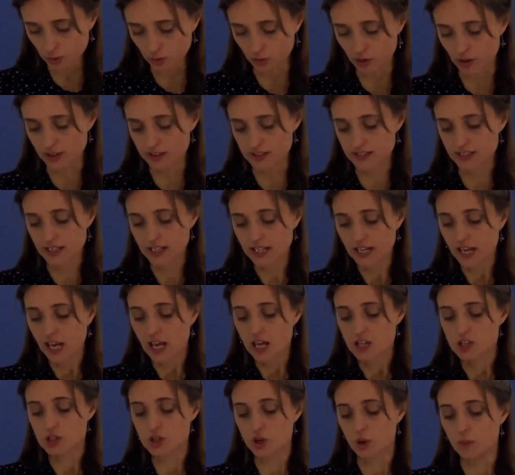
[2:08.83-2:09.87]
All right.
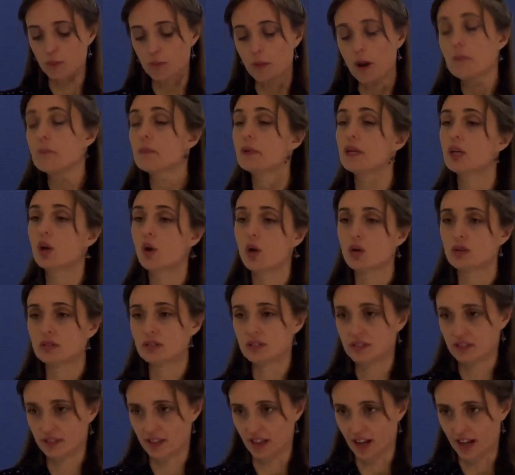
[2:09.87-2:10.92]
So, but
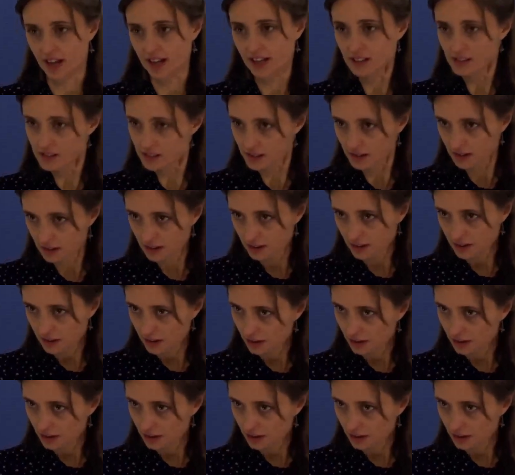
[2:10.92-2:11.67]
beyond that.